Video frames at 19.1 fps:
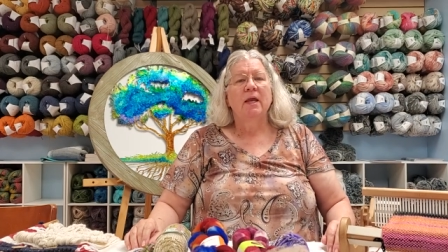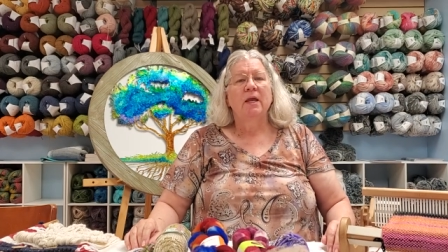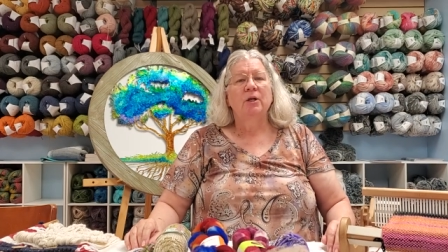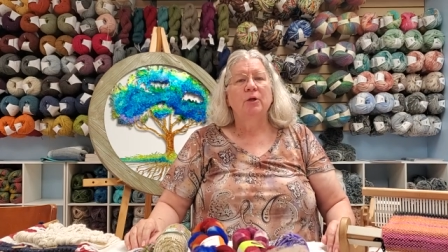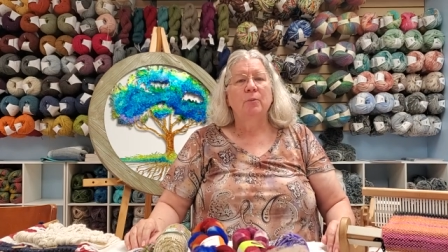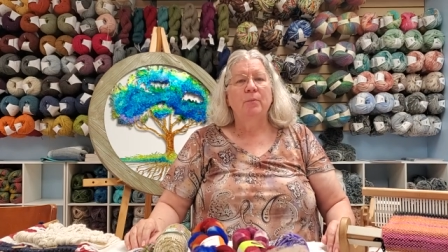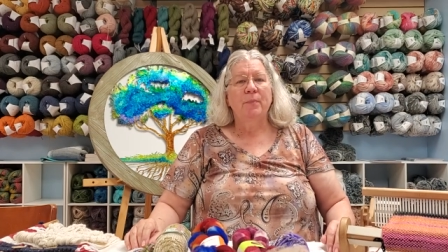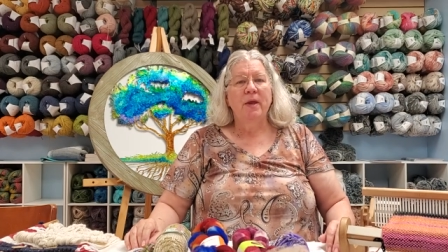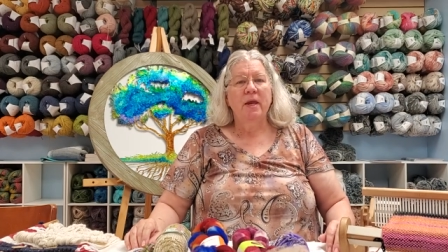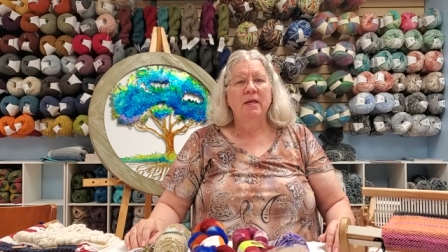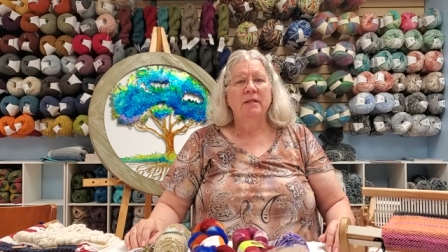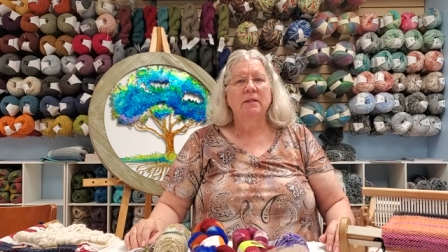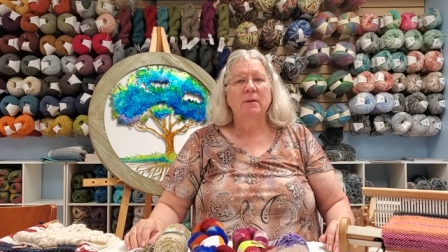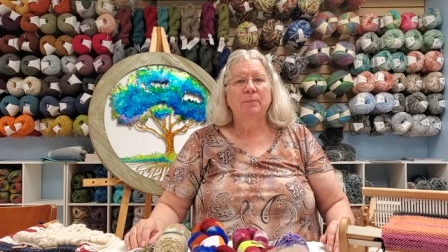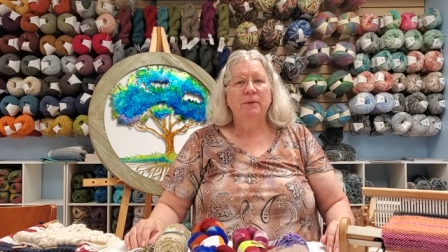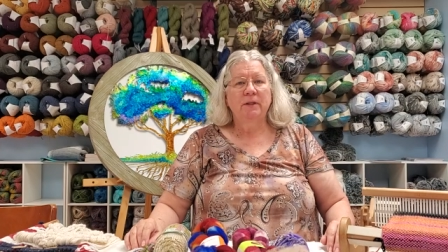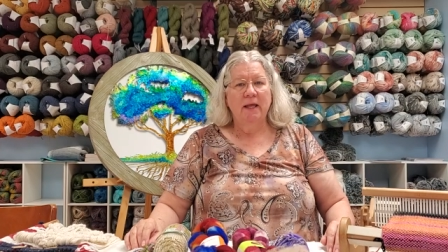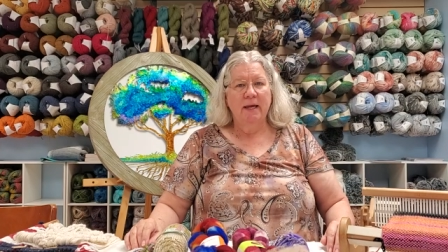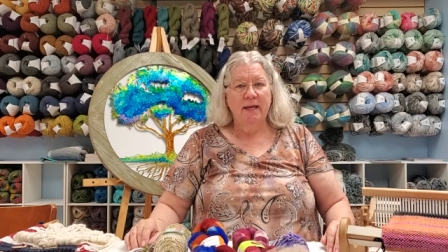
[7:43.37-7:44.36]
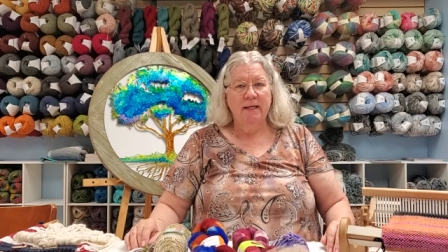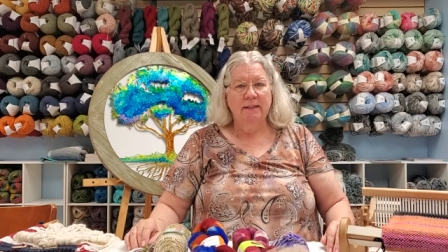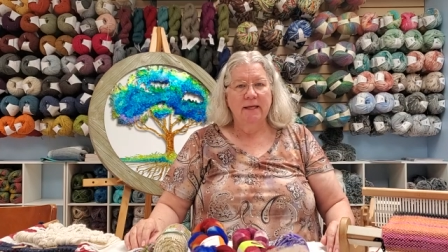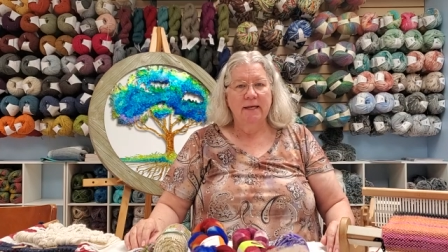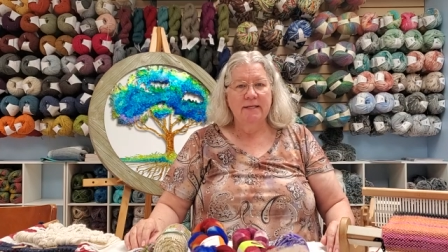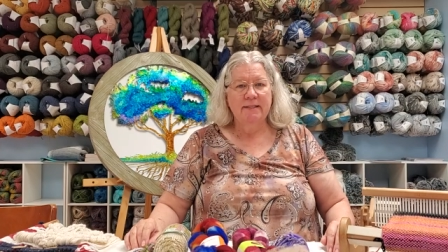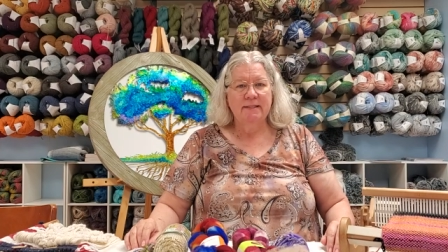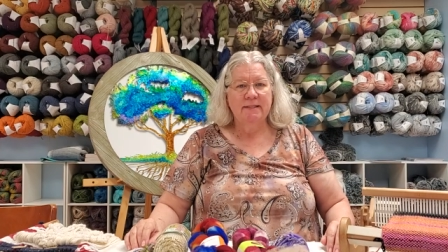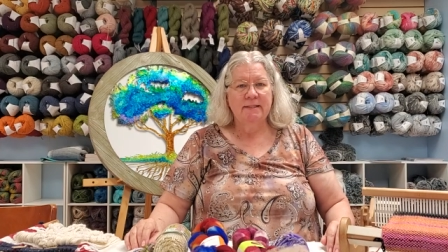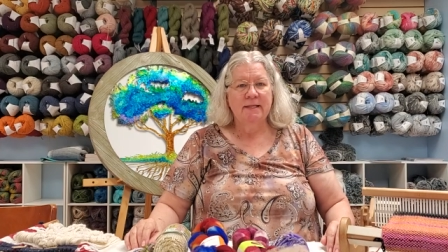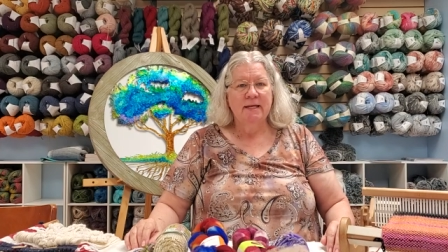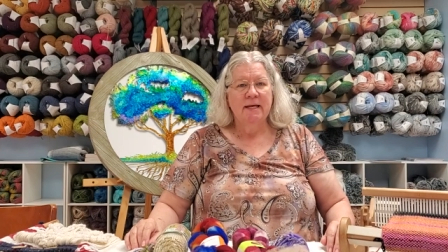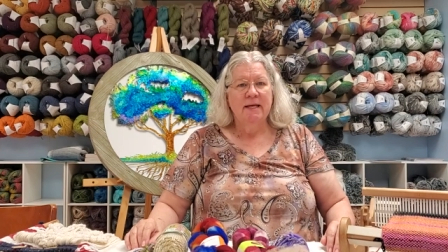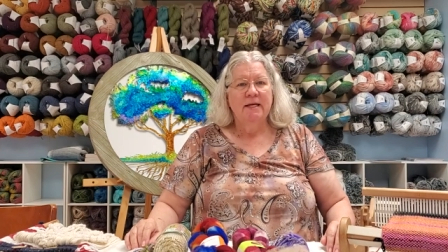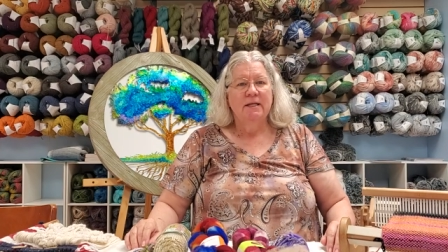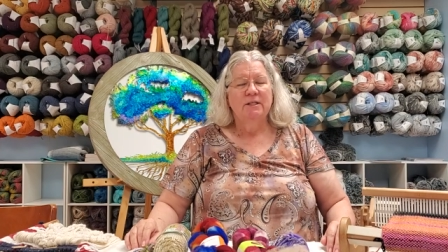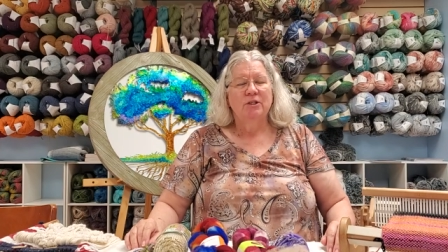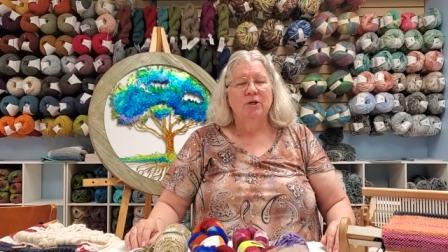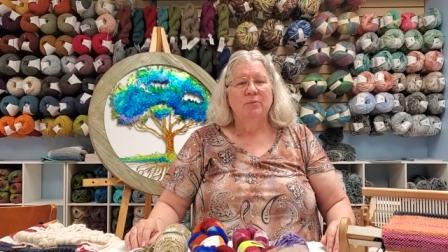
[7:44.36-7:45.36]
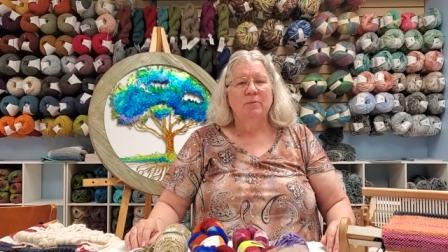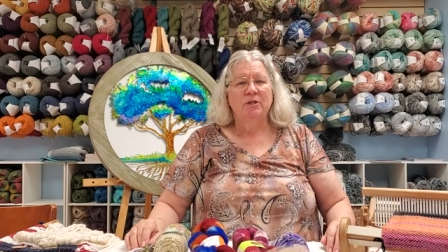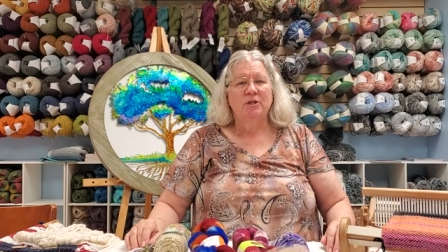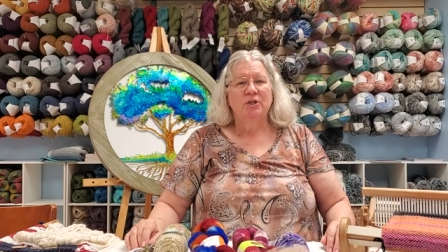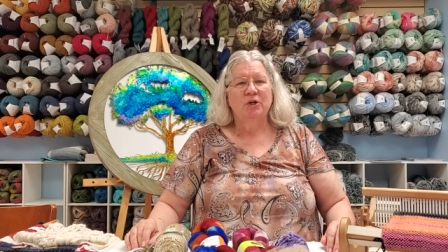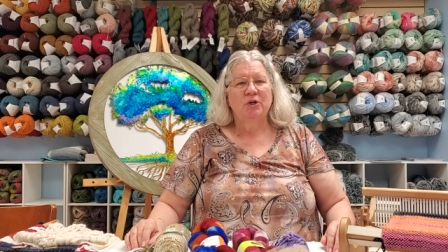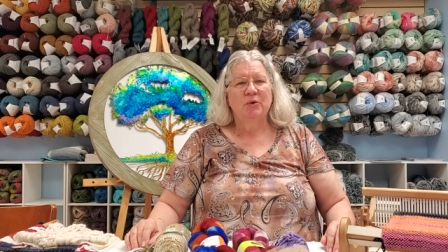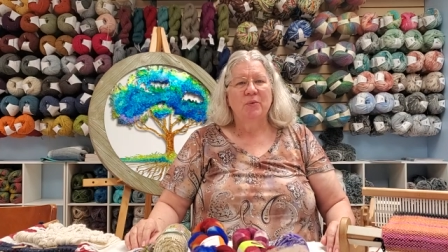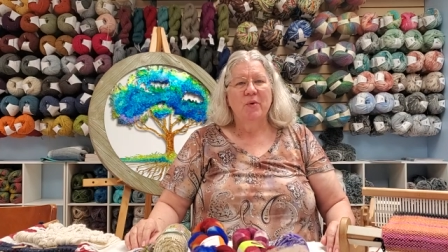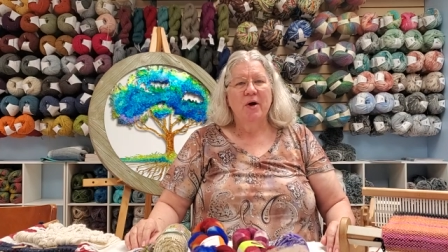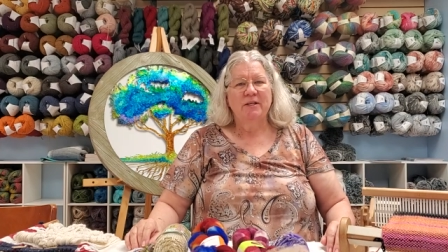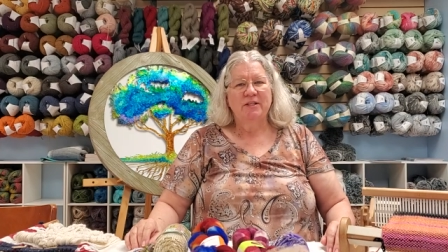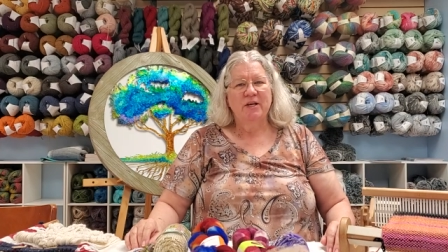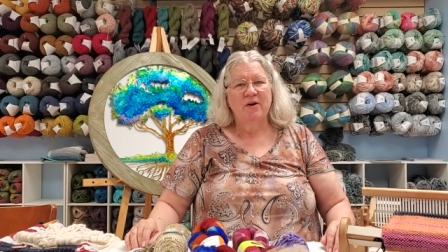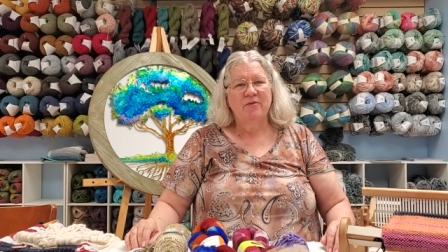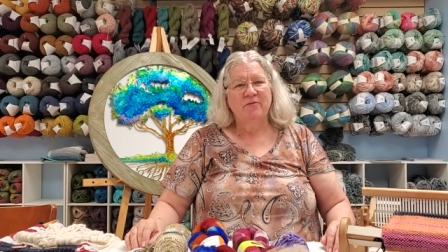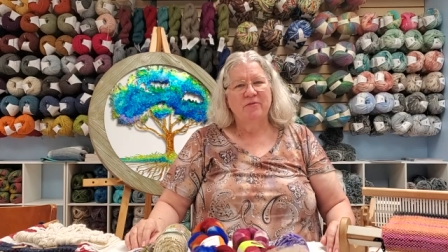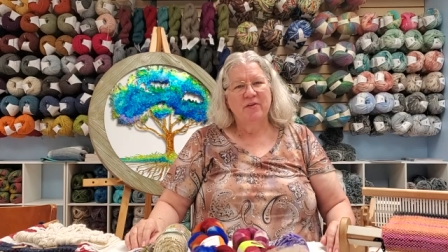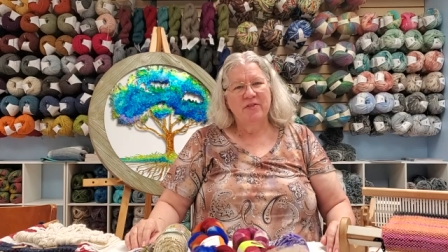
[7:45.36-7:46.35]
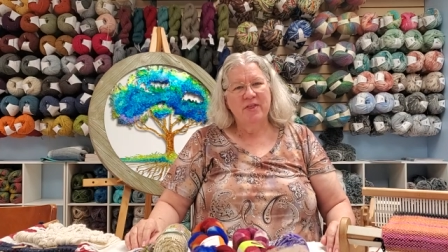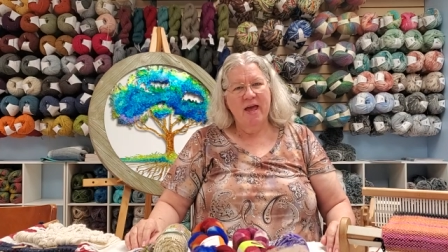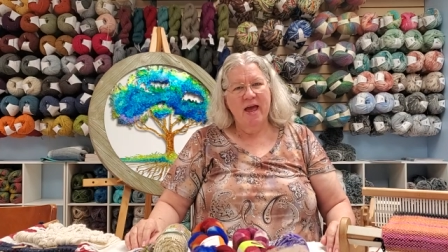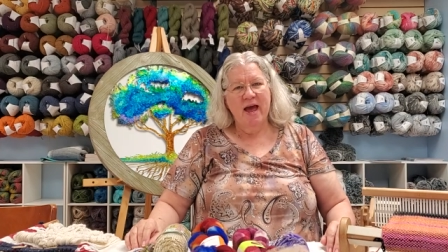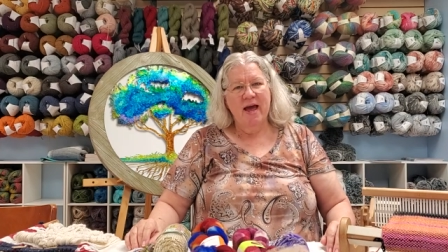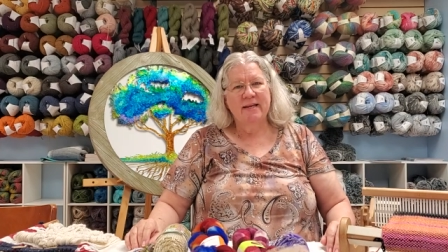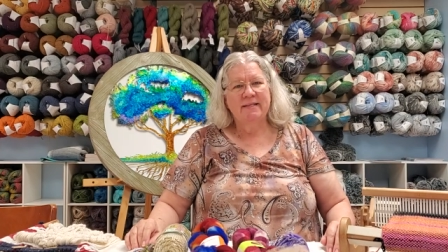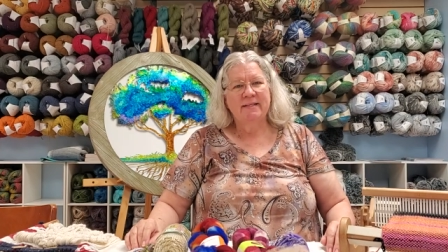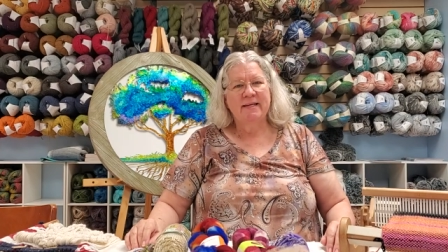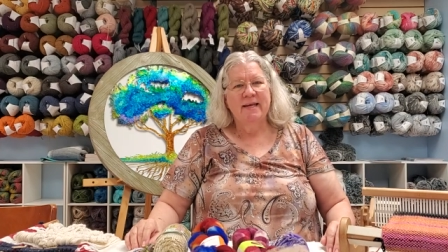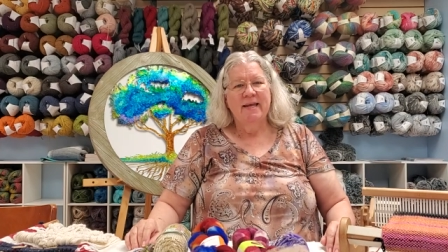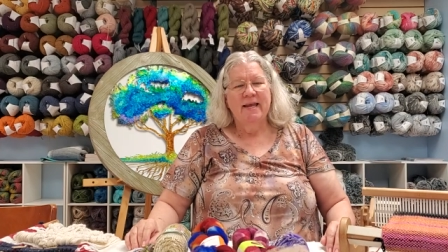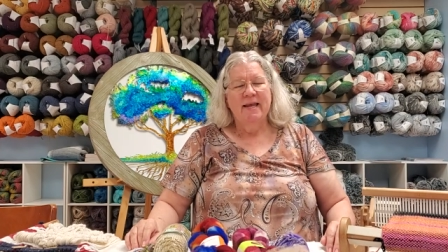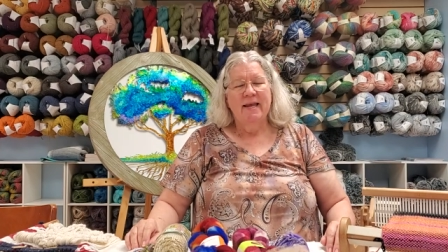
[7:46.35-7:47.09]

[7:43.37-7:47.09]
It'll be in the playlist, so be sure to watch out for that.